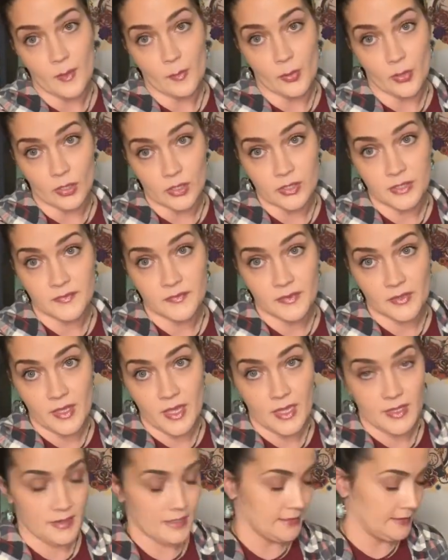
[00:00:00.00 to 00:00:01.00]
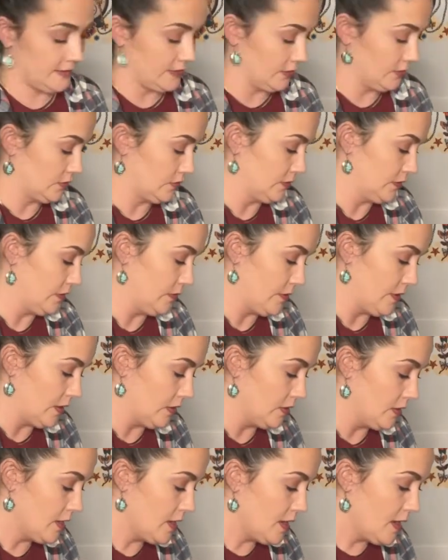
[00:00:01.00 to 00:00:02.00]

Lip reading: purse for that, that sells really well.